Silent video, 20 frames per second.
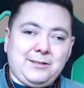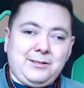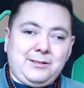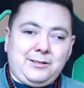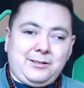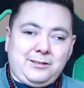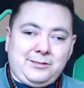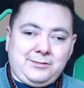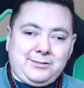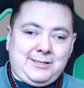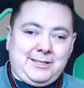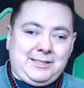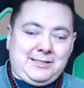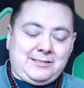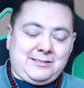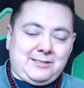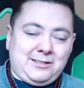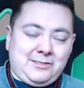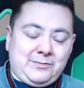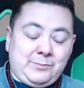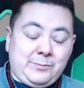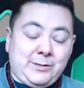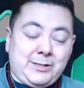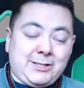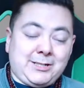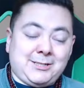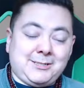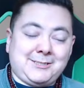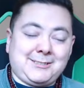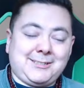all that stuff
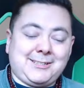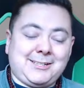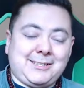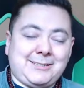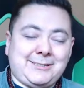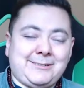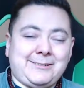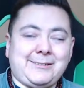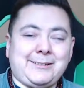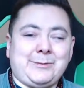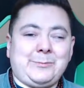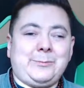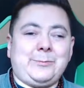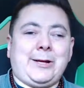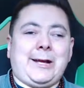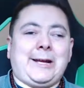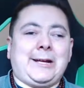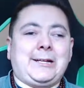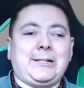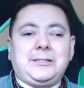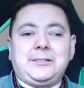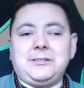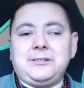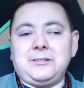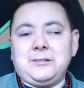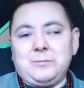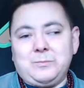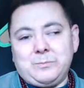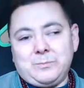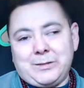because it can come back
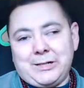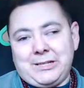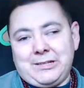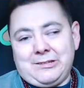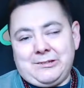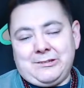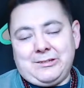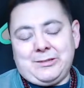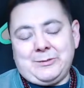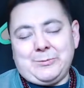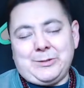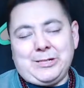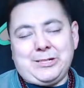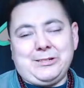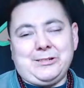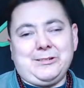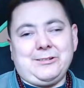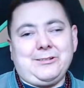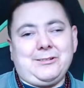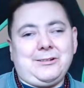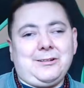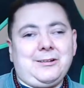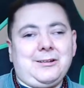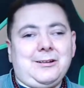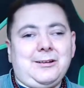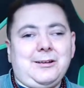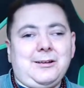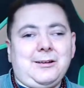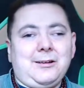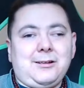and bite you in the butt.
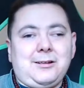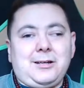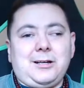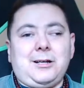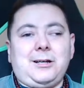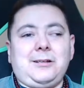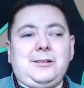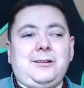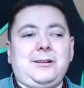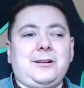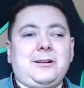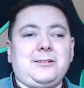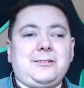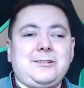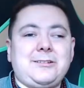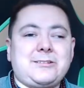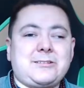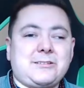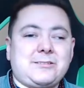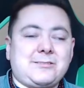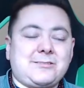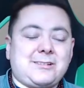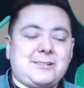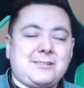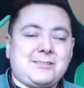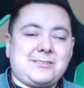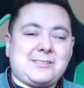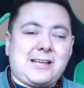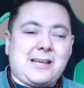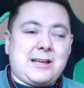Uh, your teachers
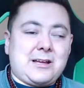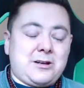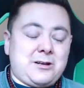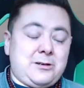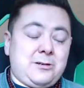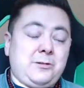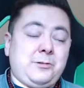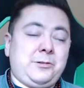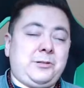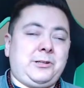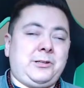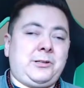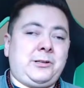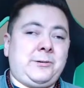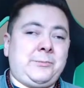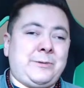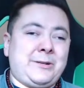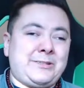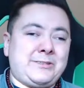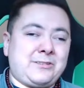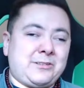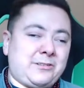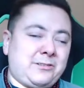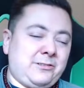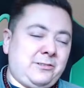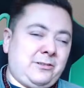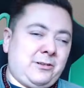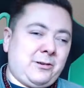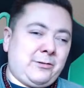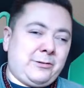can say, "Oh, you're Mister
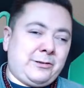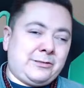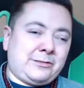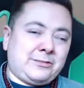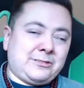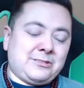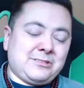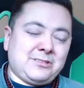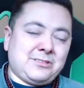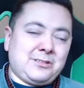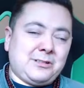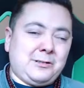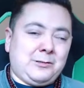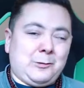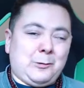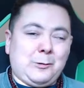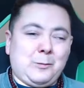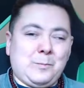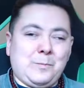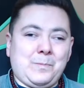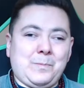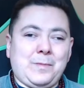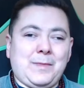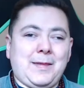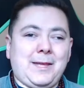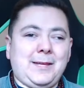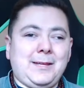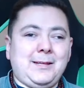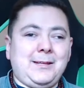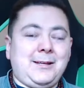Know-it-all," so
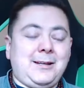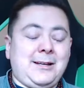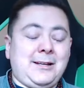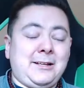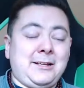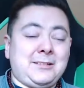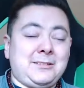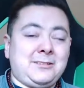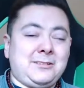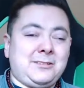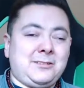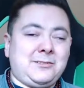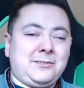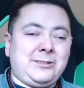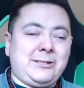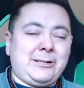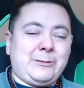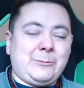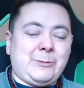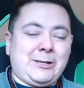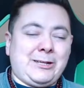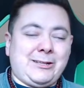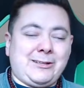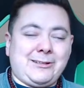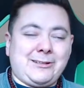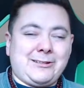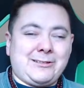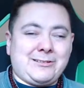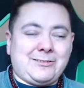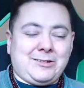I guess you don't need me to
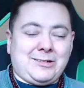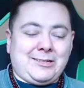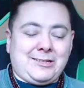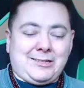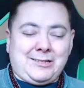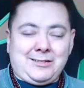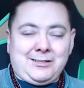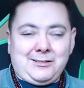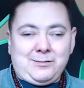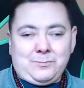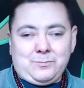teach you anything.